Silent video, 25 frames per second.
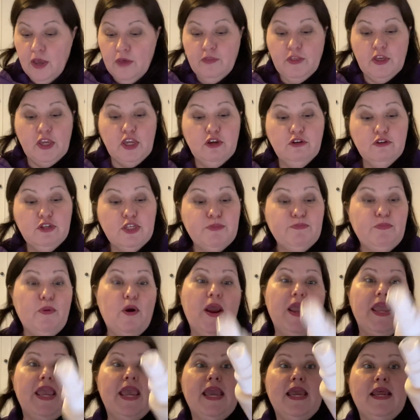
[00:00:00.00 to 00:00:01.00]
that you
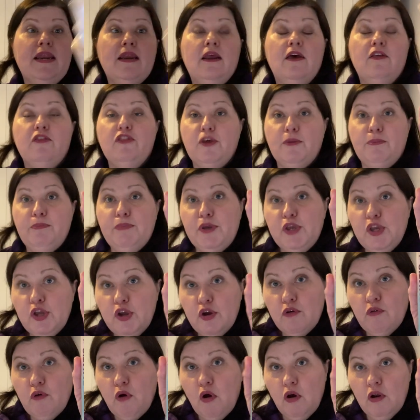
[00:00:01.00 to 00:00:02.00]
spray in the
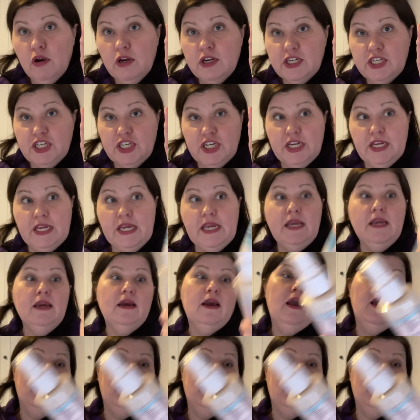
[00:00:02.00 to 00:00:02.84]
Pureology